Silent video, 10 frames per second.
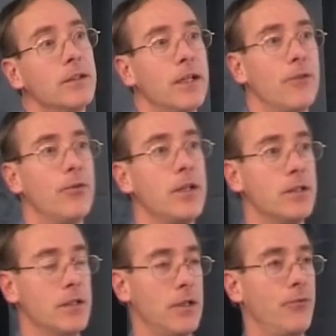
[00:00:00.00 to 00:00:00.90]
their
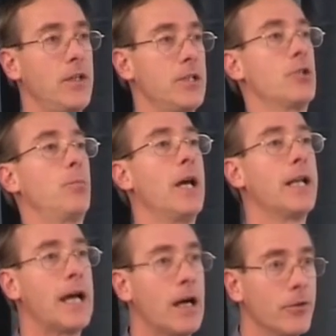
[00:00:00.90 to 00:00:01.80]
feet, their feet are
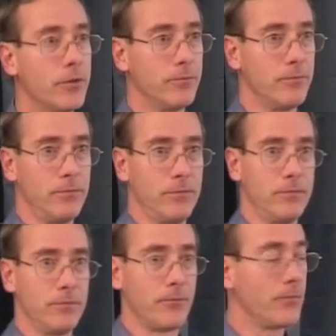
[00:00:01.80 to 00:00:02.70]
splayed out
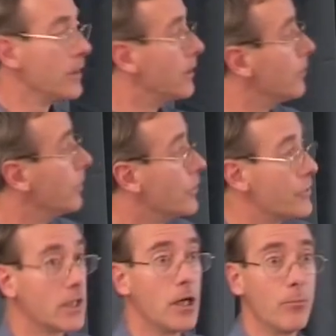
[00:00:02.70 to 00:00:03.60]

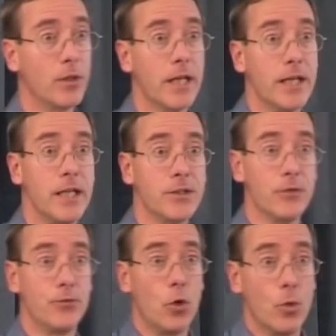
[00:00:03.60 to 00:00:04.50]
because they can't bring their knees
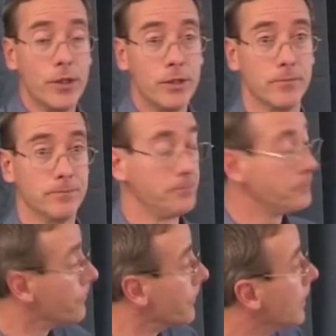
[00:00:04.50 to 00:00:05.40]
in forward
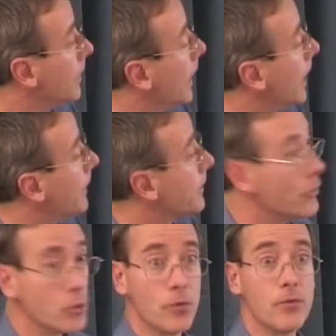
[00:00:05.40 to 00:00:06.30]
and they
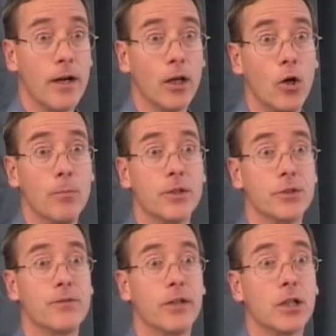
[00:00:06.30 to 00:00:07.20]
don't do it for very long because
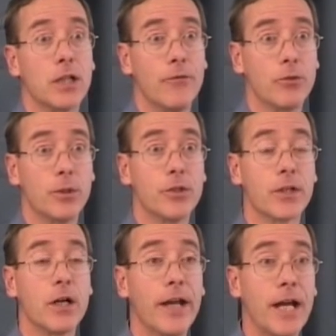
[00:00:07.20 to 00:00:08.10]
it's very uncomfortable because
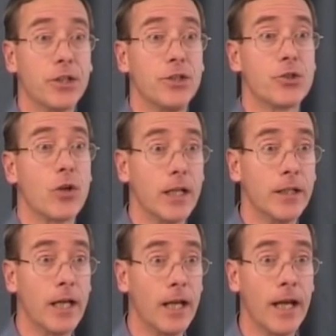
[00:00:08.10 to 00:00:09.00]
they can't actually
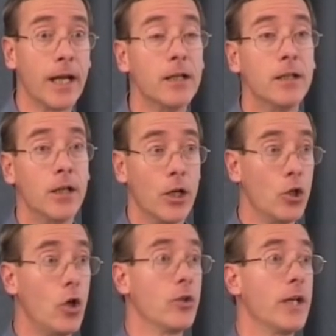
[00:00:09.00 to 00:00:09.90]
straighten their leg and
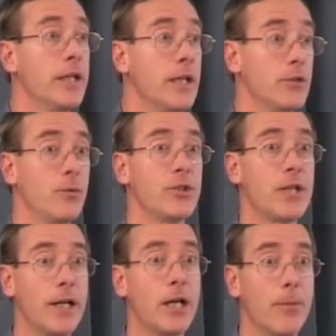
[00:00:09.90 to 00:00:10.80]
lock their knees. If we
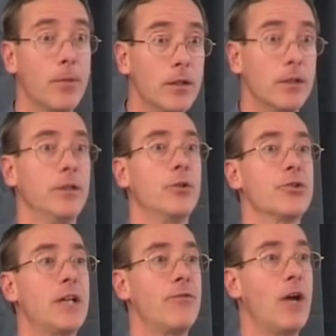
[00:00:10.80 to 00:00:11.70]
stand up, you can
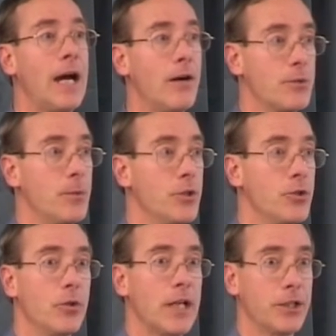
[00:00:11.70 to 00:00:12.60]
stand for hours
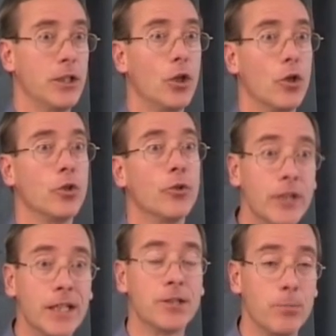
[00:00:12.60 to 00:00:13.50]
because you can actually lock your
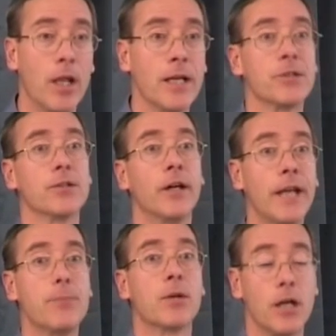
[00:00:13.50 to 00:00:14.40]
knee into place. An
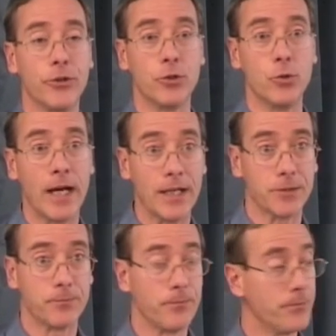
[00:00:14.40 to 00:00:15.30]
ape can't do that.